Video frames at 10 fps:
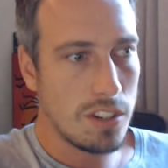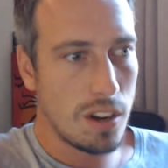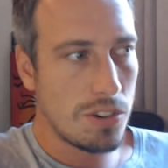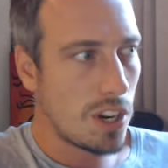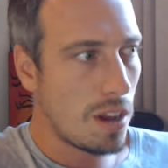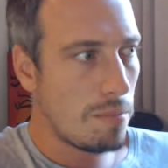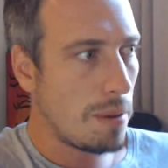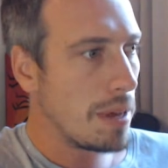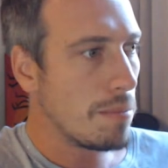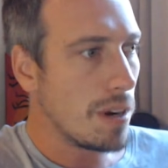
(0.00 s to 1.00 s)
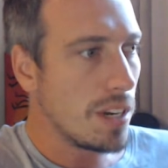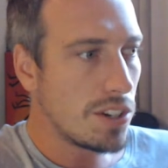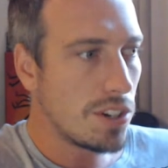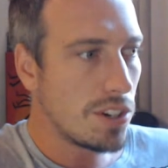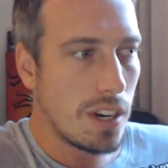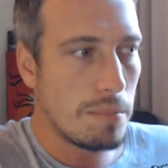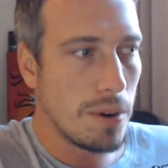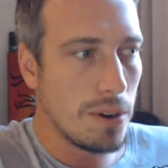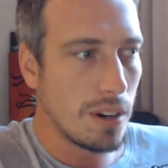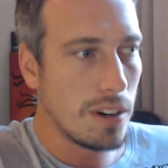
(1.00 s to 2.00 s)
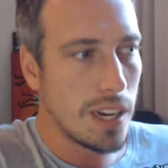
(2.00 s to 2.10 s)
you know, shut up and make money because you're good at poker.